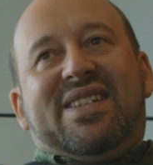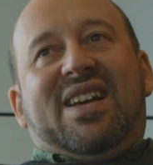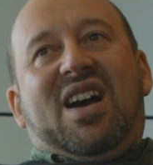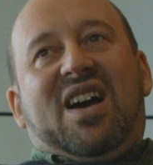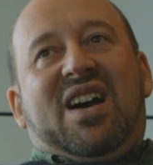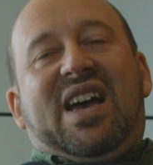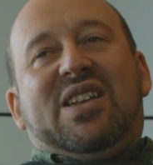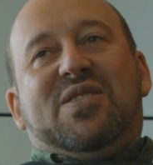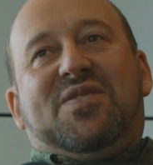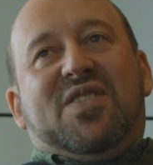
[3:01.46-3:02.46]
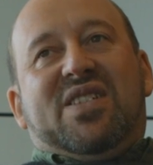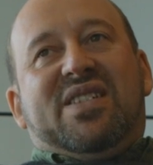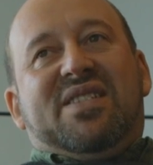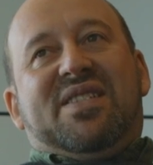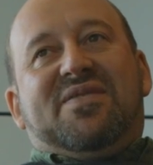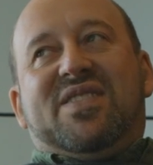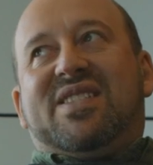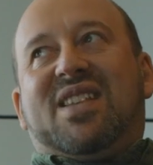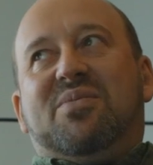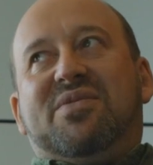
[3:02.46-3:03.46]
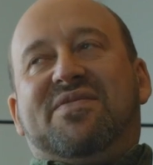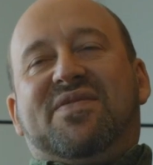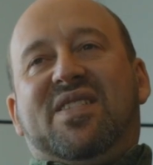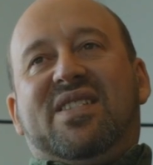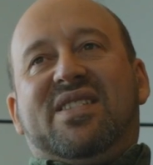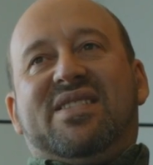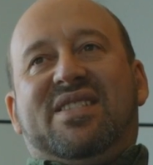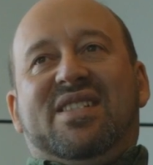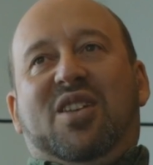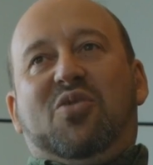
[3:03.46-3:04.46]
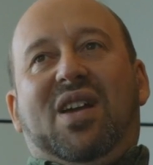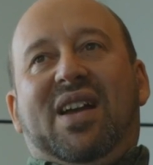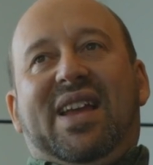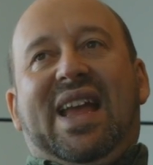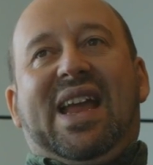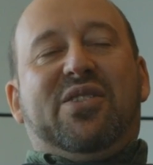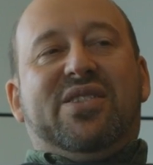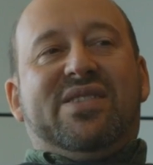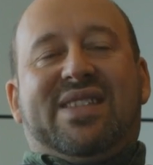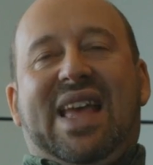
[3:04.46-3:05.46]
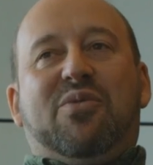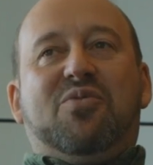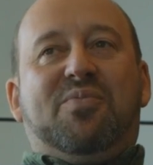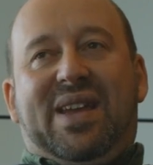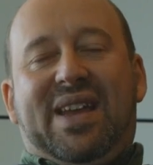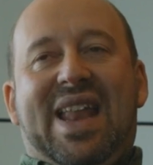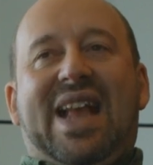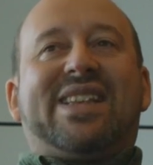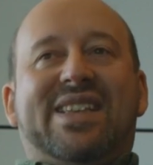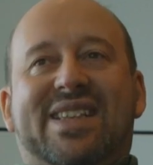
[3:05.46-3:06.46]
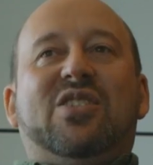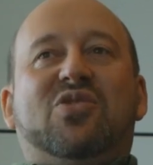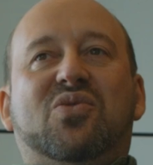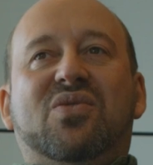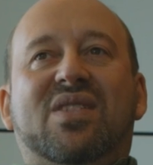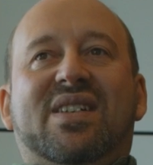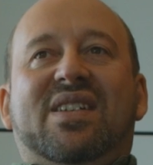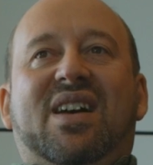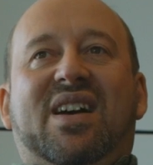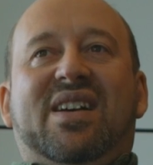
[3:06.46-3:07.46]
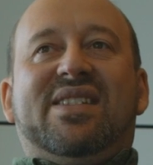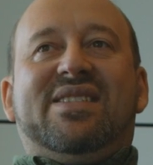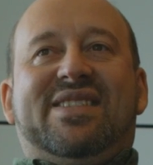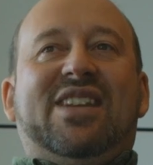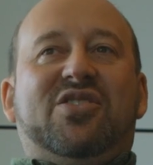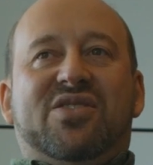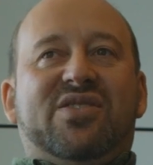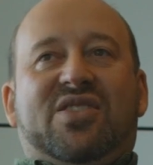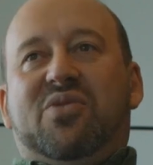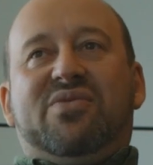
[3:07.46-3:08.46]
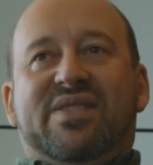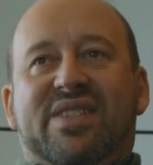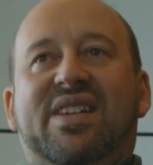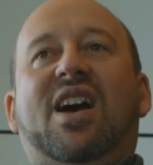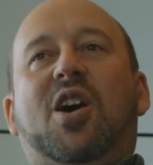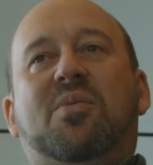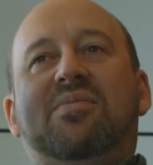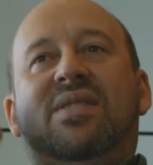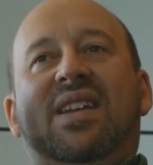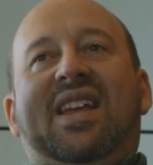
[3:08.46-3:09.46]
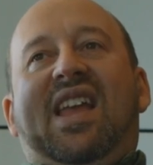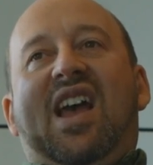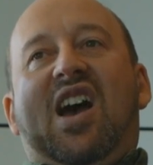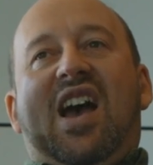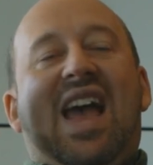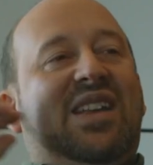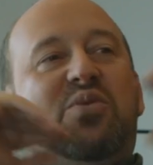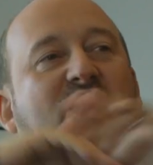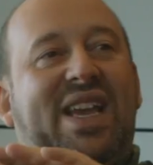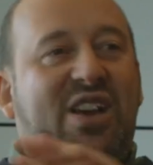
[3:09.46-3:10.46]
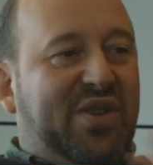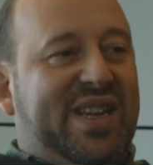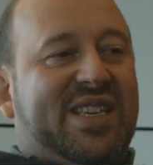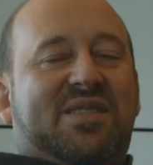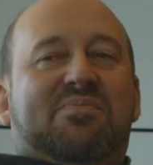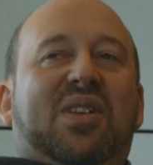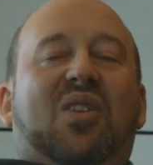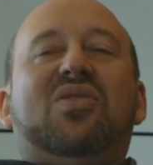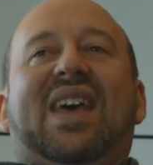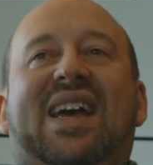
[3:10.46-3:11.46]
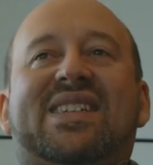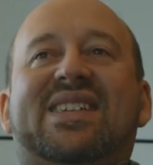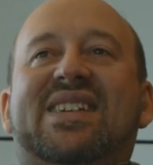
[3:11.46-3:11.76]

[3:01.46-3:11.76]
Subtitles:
and for some of the low-lying areas, that will be an existential danger zone, and it will increase beyond that.